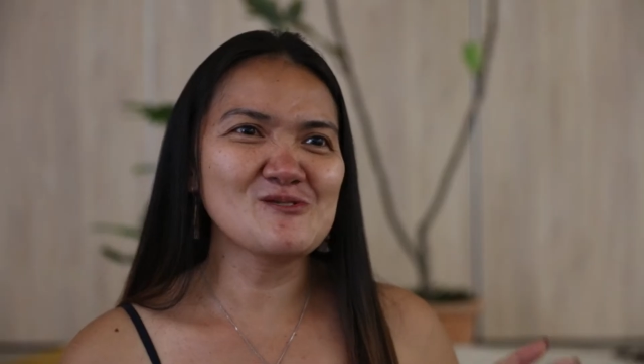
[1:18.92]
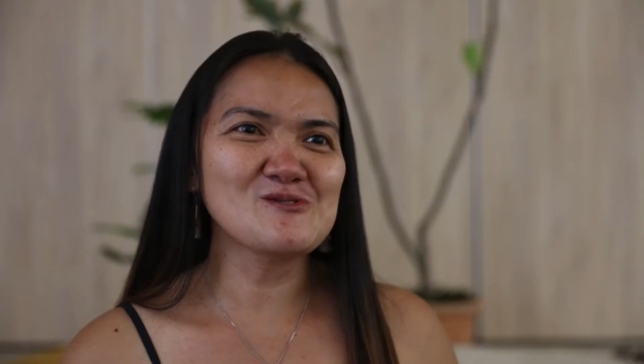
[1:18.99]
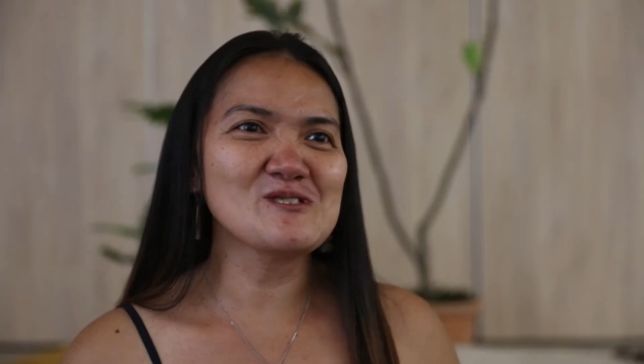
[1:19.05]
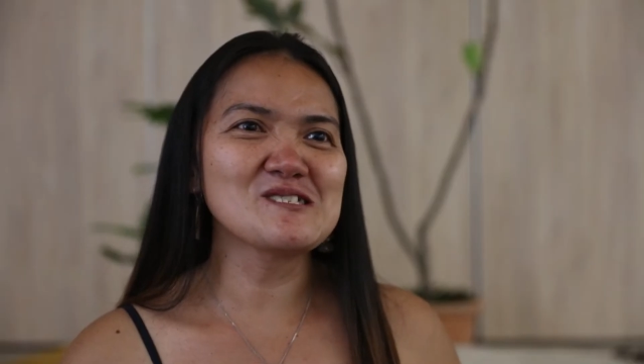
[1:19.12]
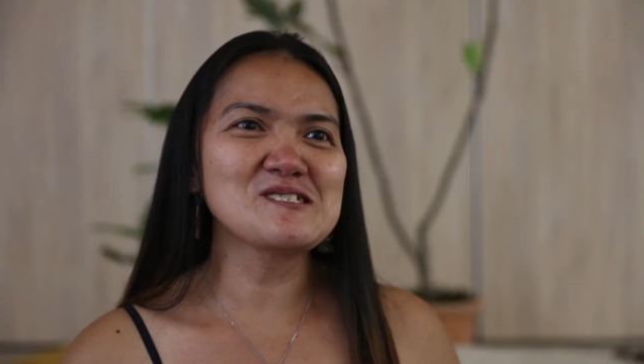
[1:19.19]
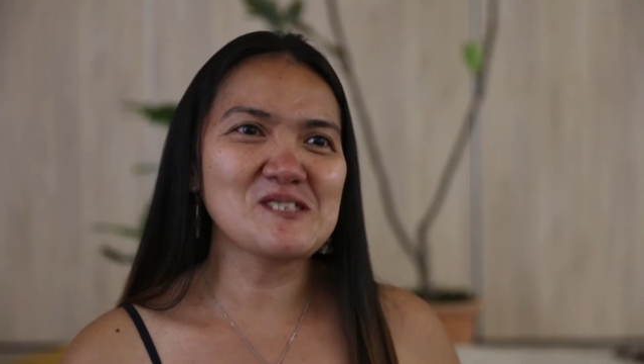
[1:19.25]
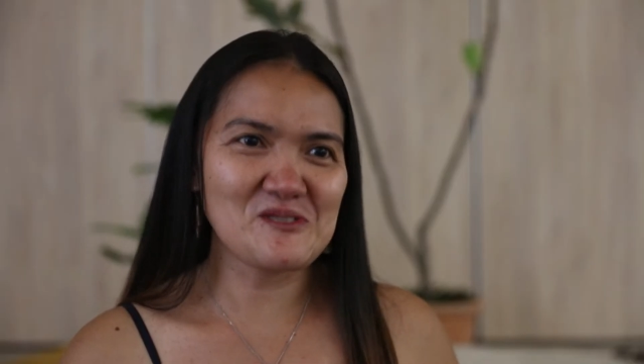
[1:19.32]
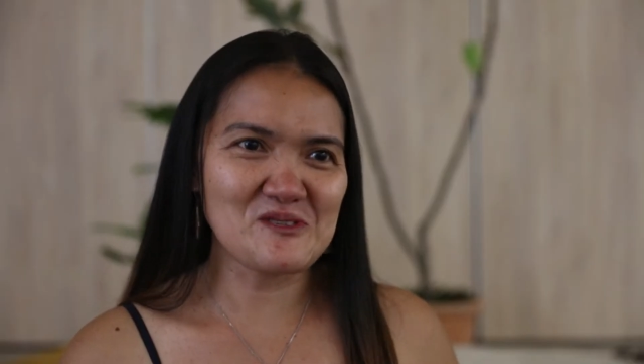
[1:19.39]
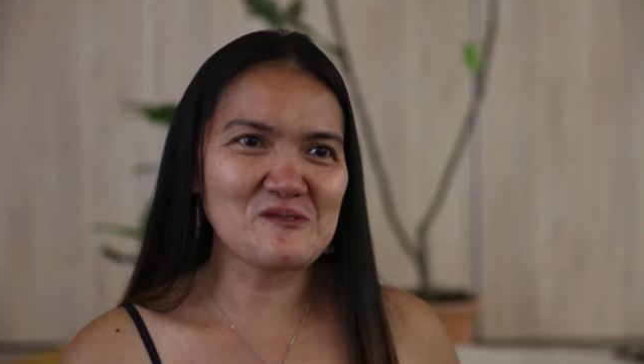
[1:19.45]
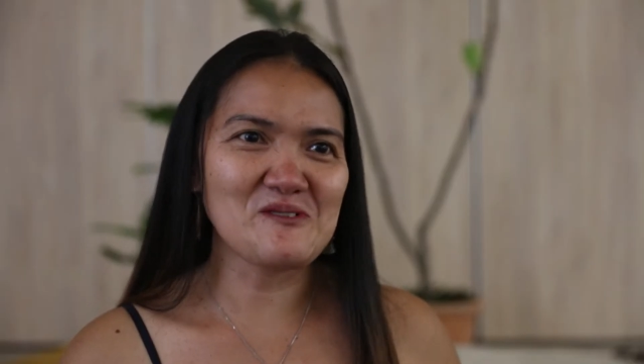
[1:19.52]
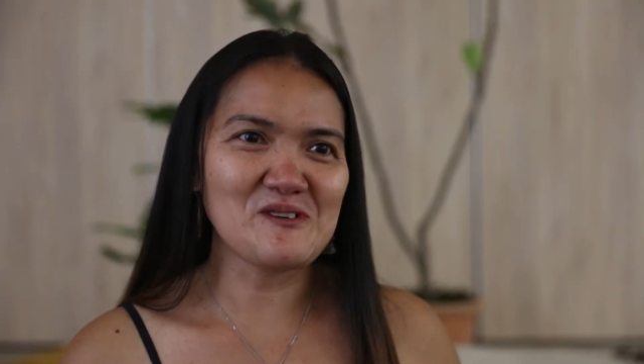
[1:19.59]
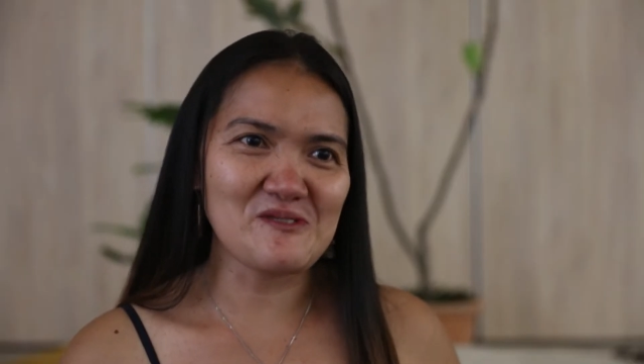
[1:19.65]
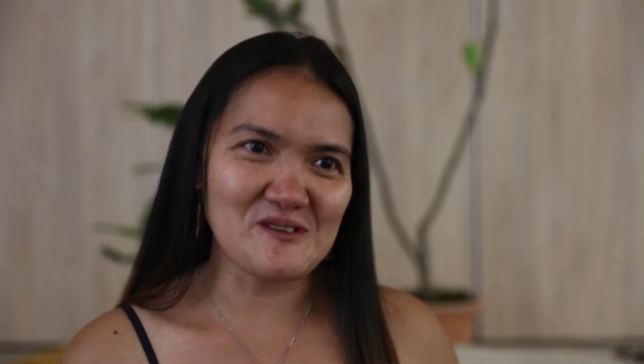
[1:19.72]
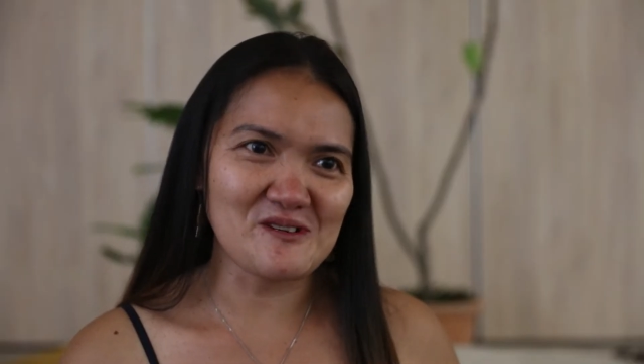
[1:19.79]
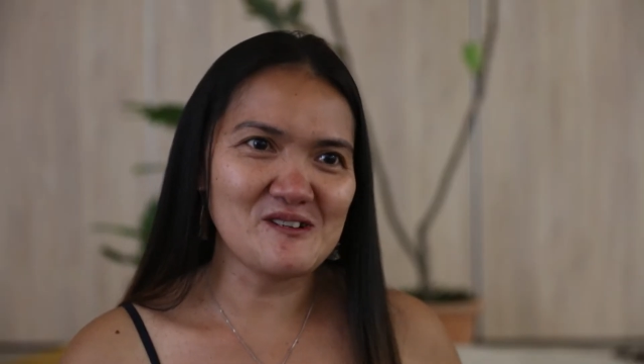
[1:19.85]
you know, the
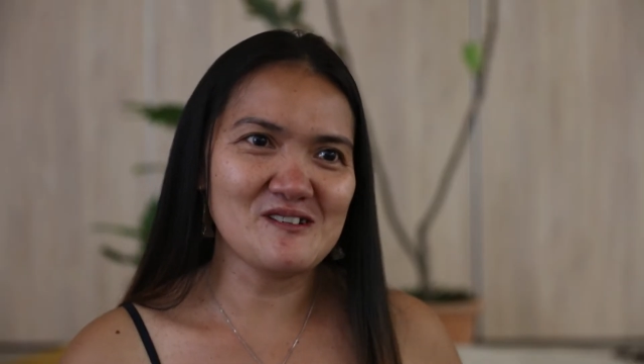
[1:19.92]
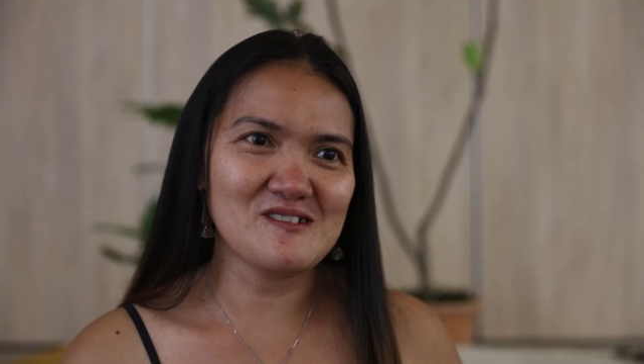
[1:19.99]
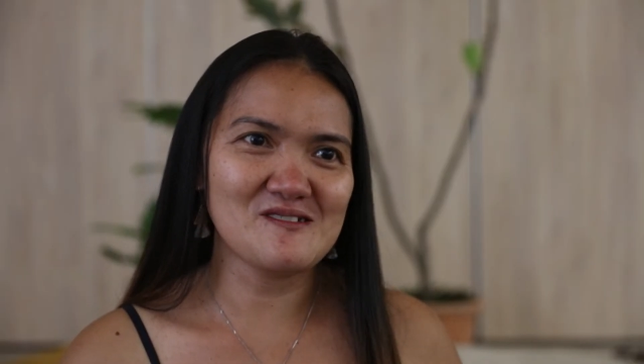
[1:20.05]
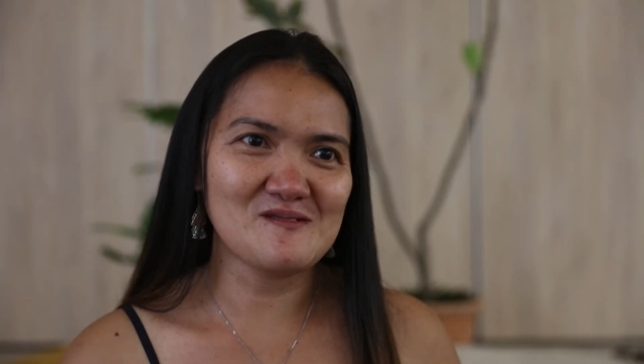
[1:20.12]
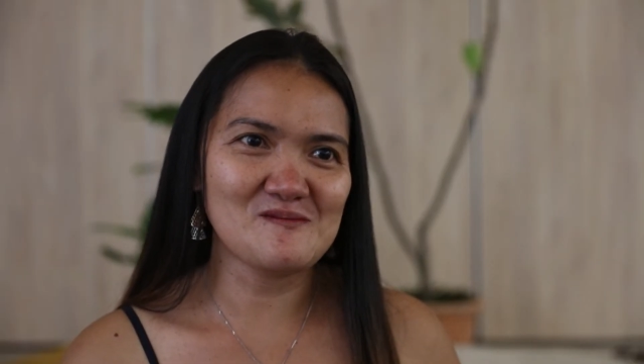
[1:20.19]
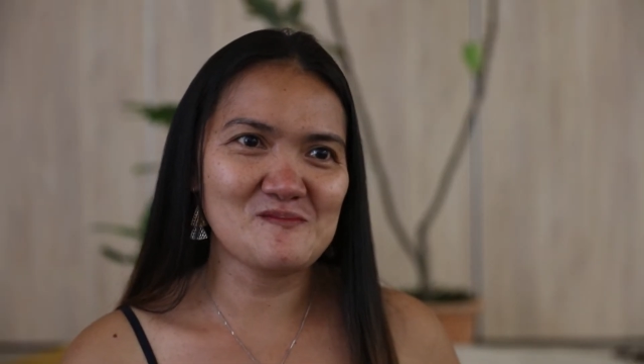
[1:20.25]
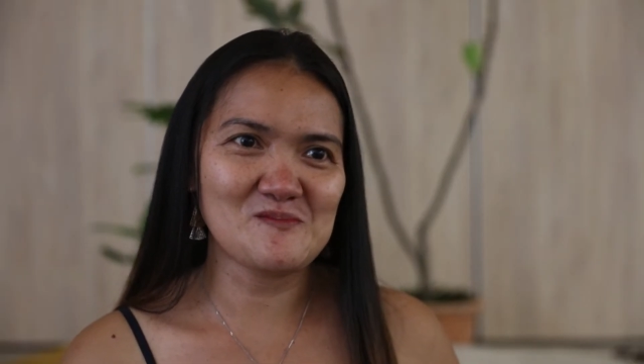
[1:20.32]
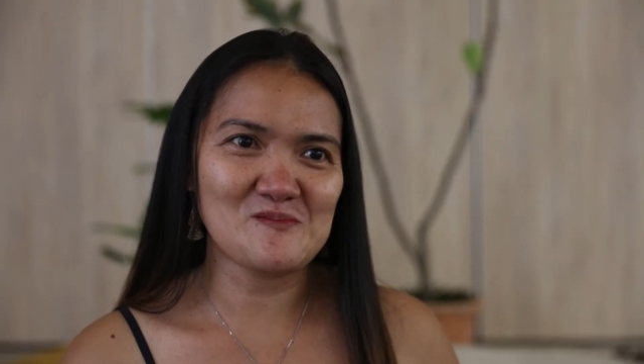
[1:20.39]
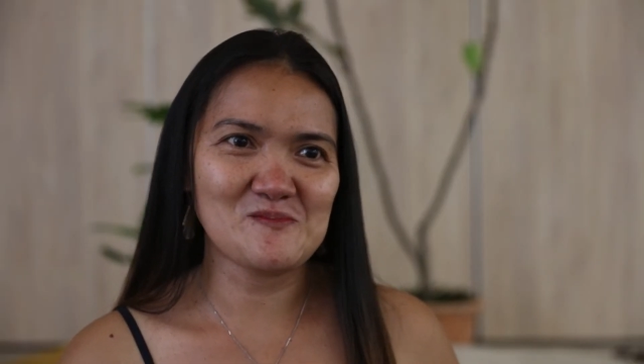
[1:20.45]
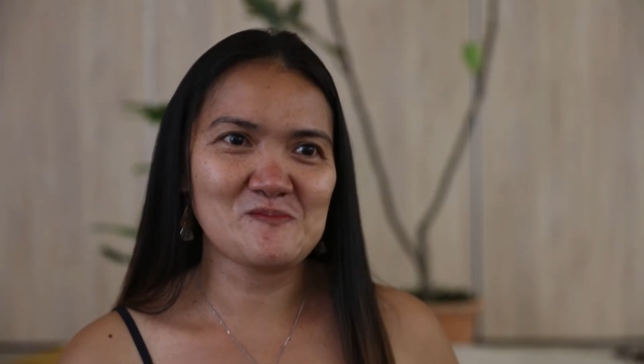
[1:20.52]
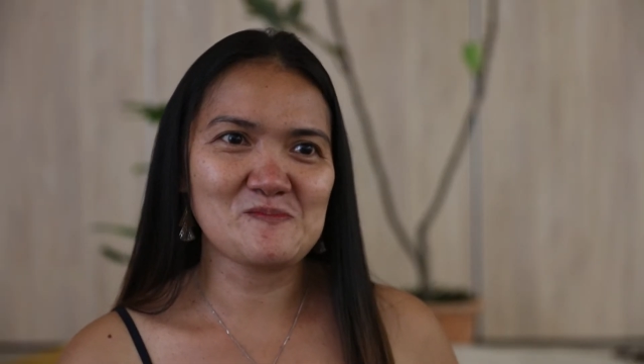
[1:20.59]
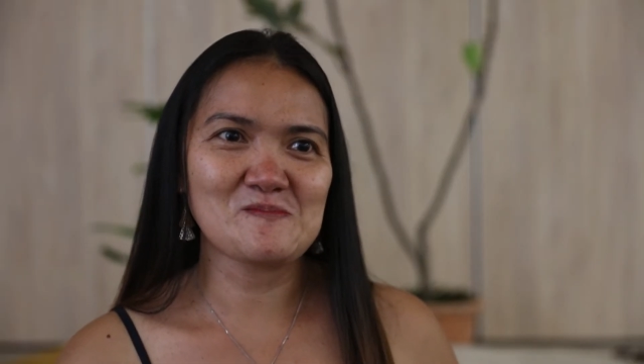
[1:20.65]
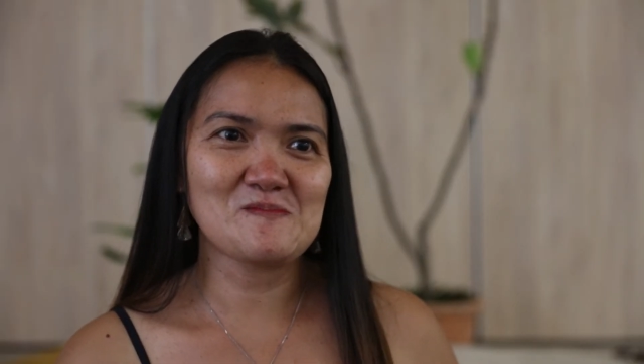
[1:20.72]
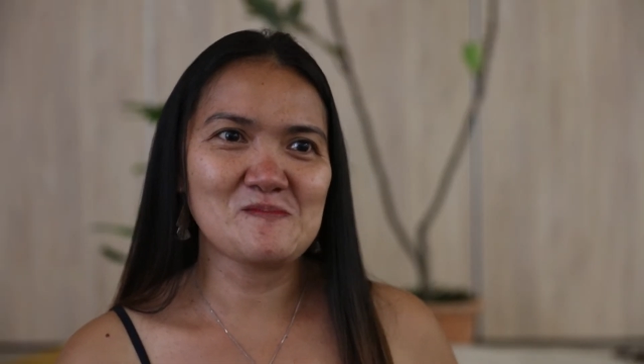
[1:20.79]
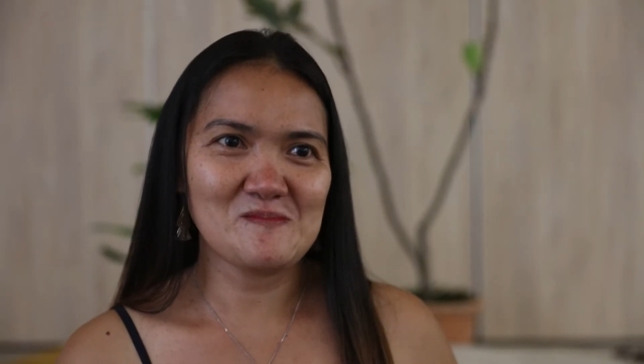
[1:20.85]
scenery there.
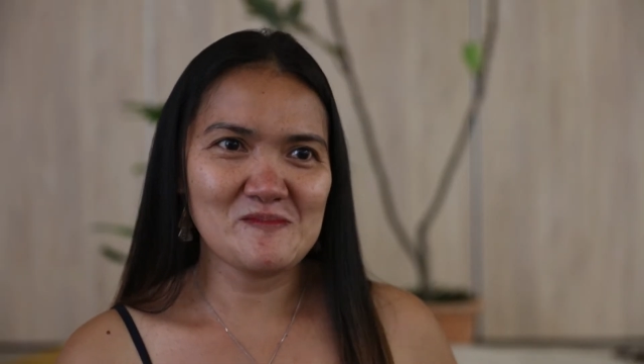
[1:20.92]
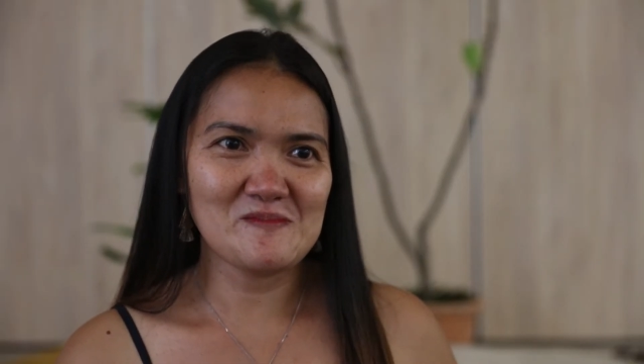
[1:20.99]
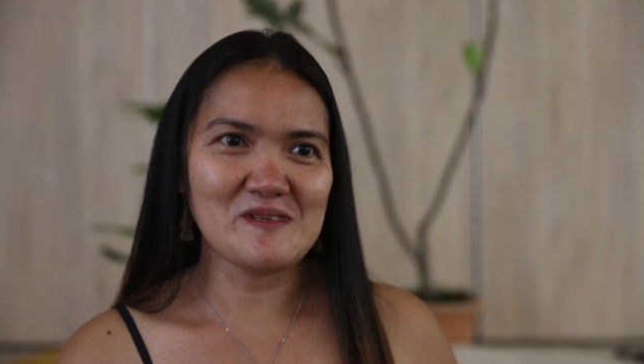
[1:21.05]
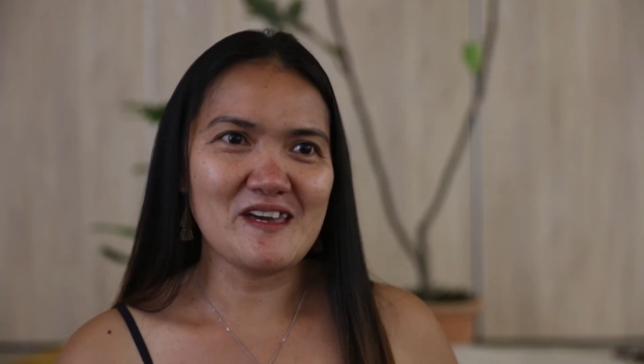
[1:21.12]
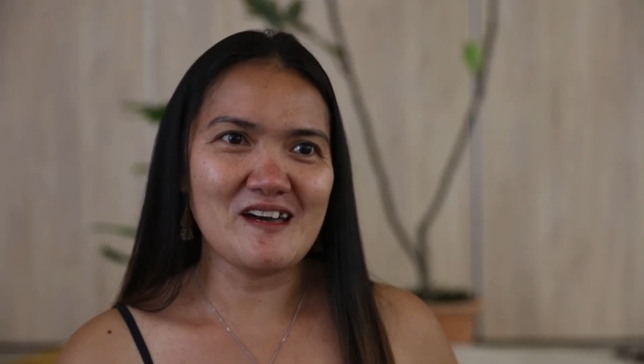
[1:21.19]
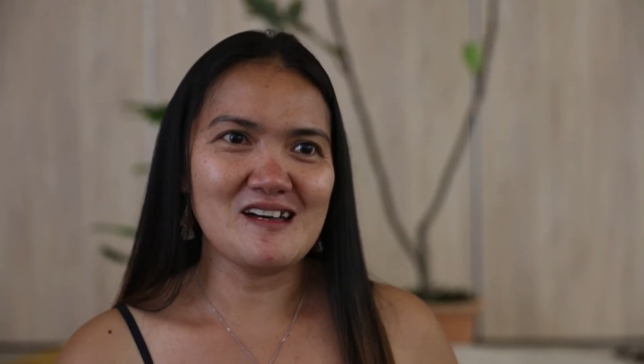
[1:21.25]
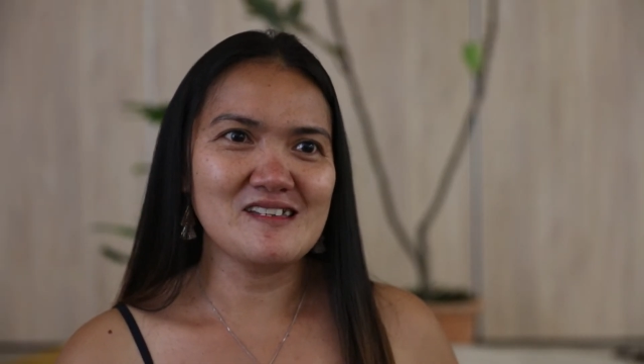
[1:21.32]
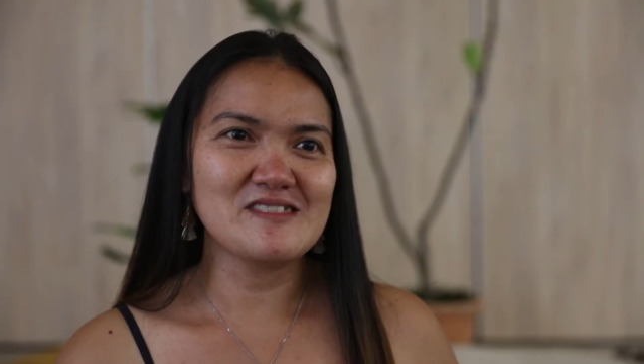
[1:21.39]
Yeah,